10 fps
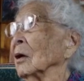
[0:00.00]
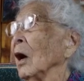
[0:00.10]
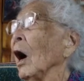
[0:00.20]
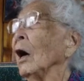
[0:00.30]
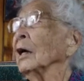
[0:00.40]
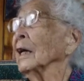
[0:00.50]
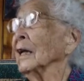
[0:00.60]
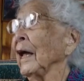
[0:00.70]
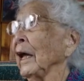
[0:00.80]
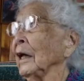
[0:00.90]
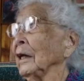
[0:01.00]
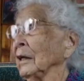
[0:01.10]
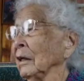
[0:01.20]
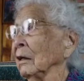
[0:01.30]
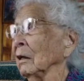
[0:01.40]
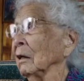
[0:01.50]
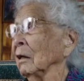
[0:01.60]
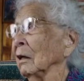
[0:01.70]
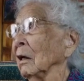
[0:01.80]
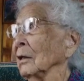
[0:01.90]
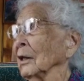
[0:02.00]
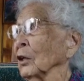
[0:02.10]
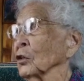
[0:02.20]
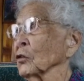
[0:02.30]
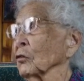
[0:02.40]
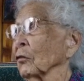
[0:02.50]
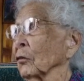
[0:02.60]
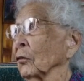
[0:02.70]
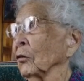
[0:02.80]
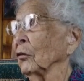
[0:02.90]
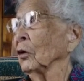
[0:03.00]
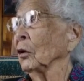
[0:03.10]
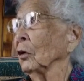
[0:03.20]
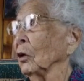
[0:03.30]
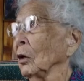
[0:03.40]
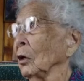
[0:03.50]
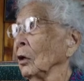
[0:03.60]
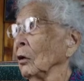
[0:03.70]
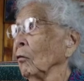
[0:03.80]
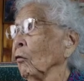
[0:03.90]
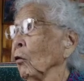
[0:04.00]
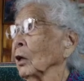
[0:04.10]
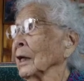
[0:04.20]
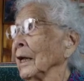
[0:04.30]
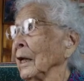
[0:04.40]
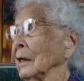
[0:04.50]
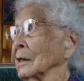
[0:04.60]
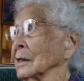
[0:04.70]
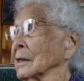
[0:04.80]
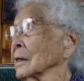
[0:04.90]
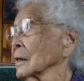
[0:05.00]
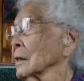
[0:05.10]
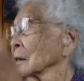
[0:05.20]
our clan, I think there's 4 clans,